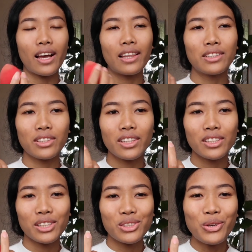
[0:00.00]
I literally
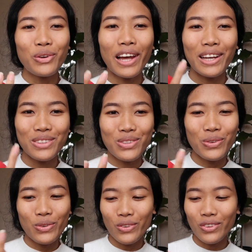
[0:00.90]
just do like
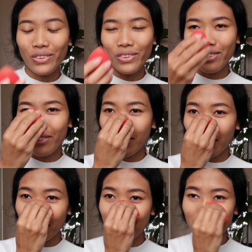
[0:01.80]
2 or 3
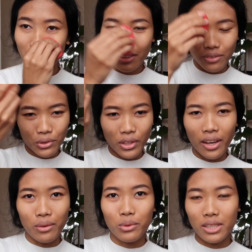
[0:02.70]
things if you
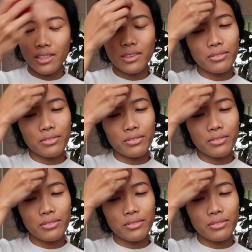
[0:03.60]
count washing your